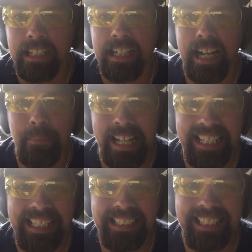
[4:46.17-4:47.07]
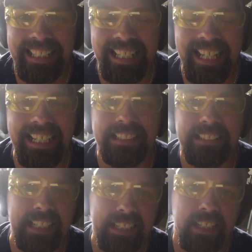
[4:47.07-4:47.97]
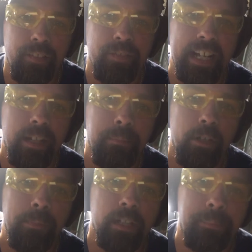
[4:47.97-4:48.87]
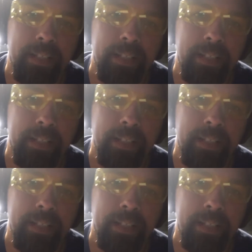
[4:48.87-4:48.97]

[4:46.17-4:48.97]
Combat Elite Executive 9mm